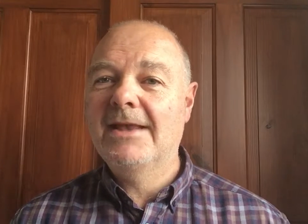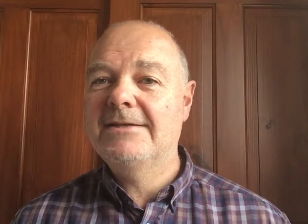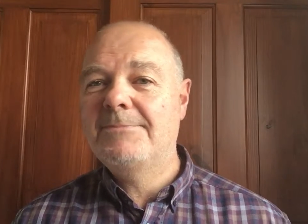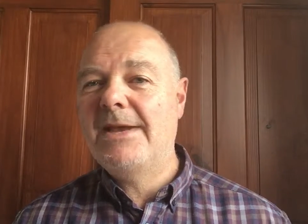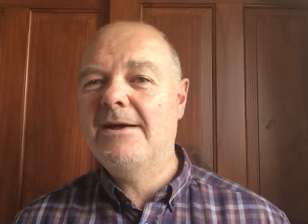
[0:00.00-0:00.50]
Now,
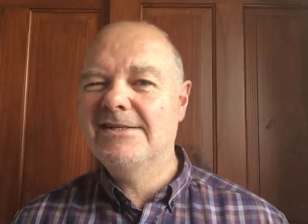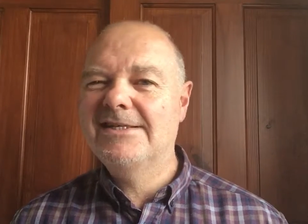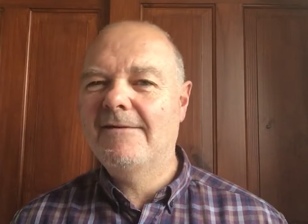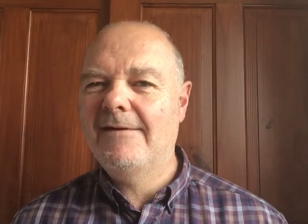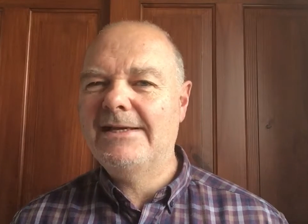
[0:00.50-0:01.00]
it's a bit
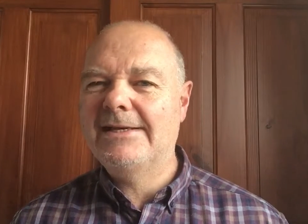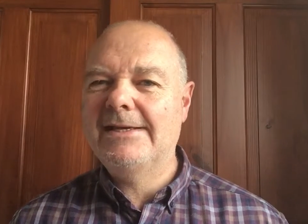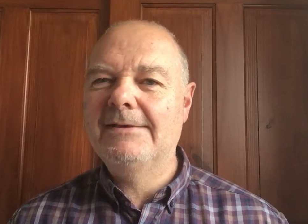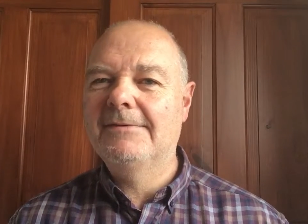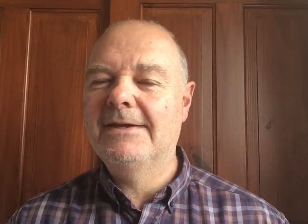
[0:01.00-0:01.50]

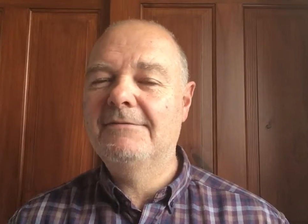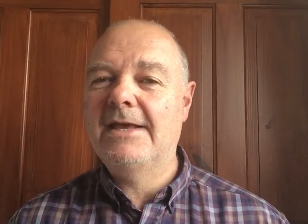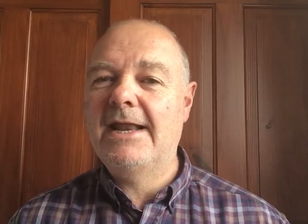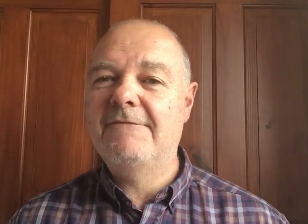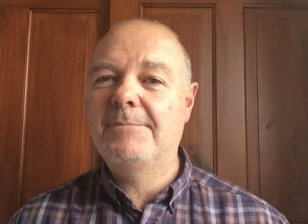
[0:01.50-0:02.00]
untidy if
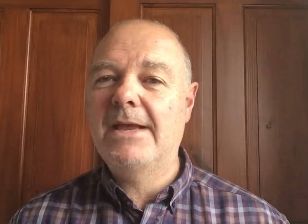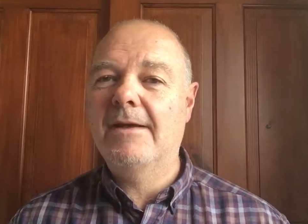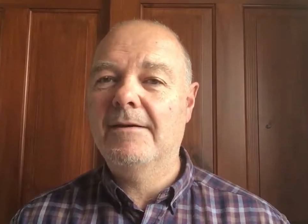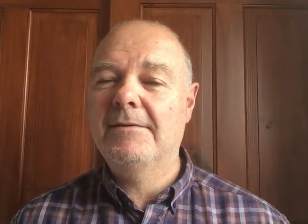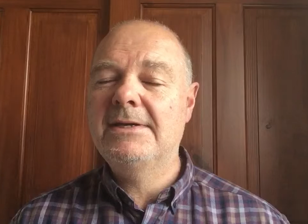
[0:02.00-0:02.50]
they're left
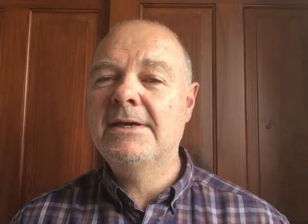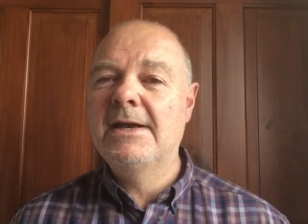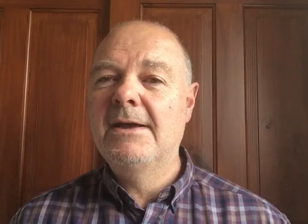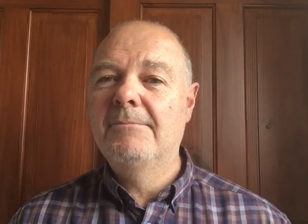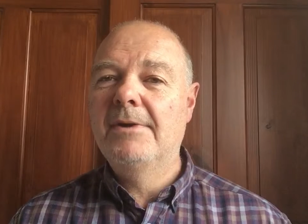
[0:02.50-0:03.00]
behind,
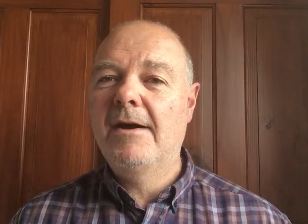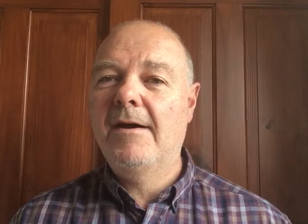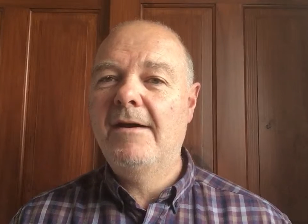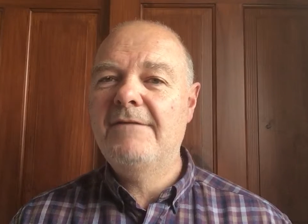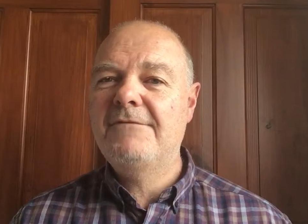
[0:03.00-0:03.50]
but
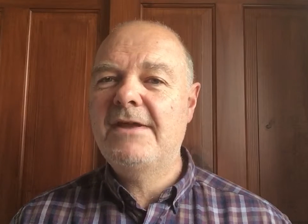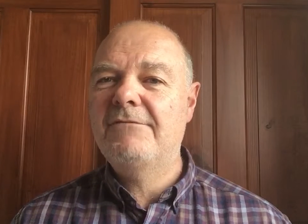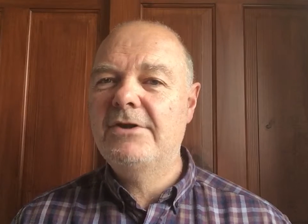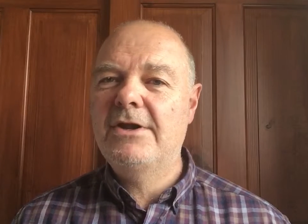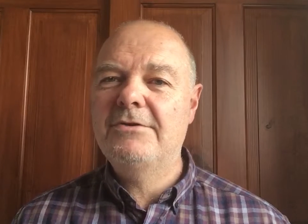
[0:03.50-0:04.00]
I've
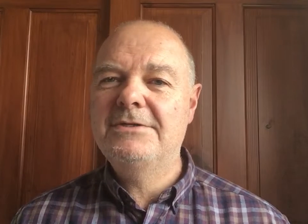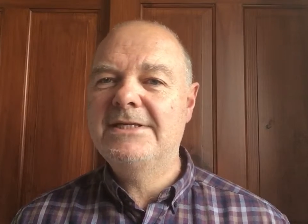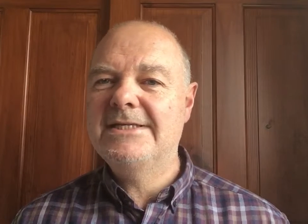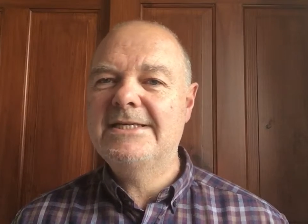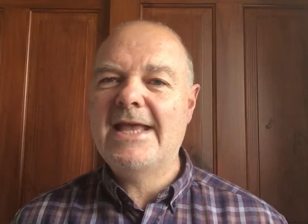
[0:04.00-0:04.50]
never
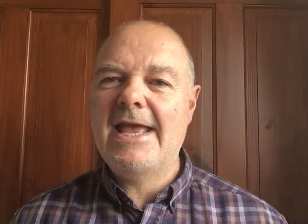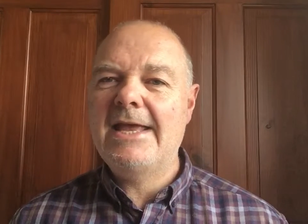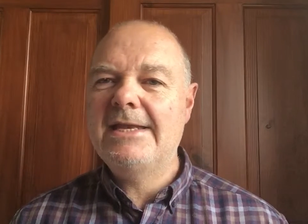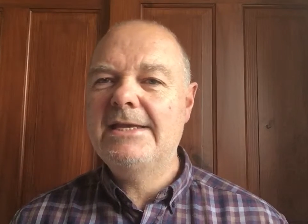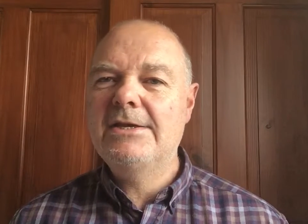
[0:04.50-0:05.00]
noticed
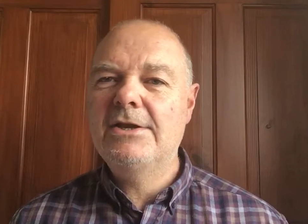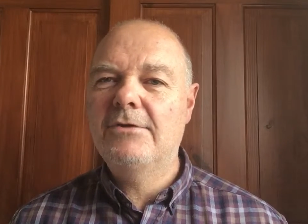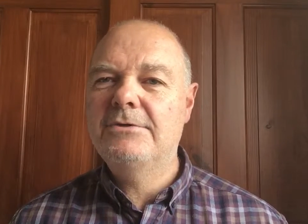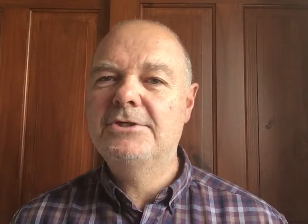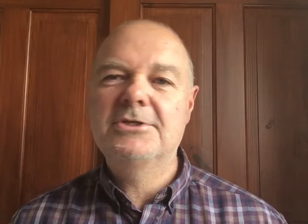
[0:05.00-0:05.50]
any
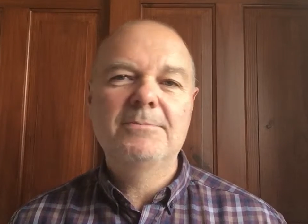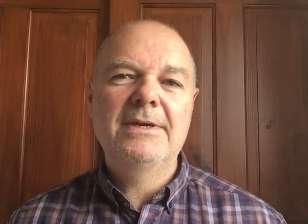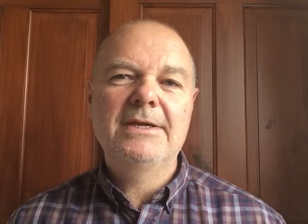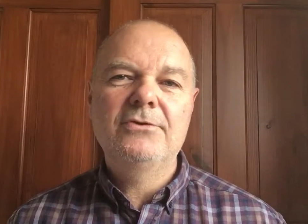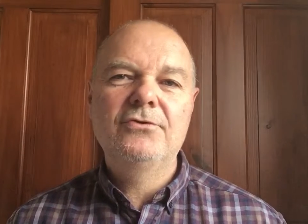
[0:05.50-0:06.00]

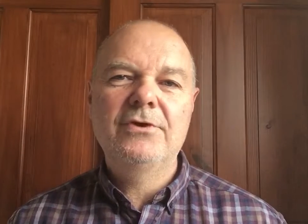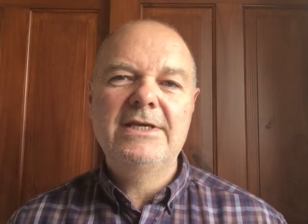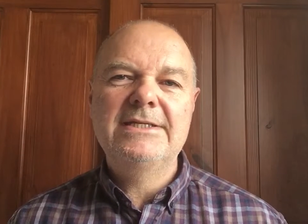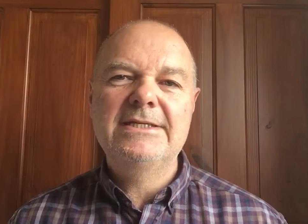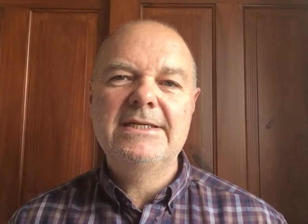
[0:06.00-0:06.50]
noticeable
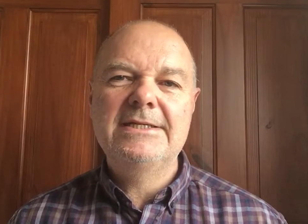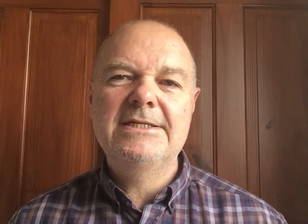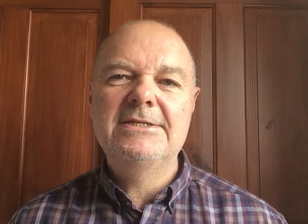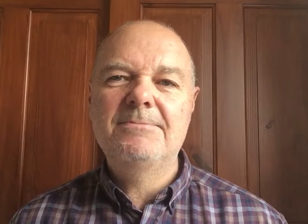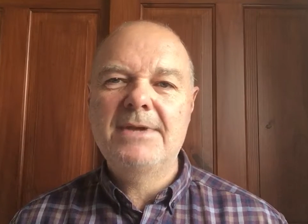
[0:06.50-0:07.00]
increase in
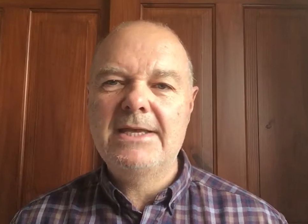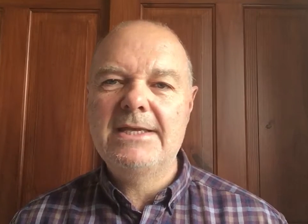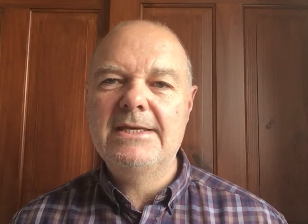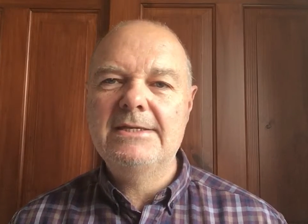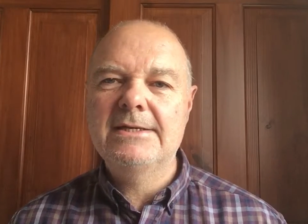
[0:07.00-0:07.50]

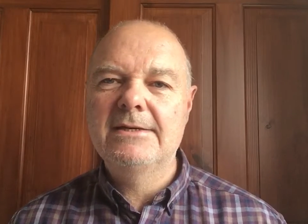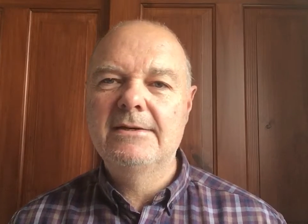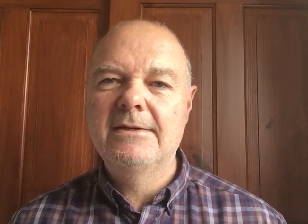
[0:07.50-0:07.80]
speed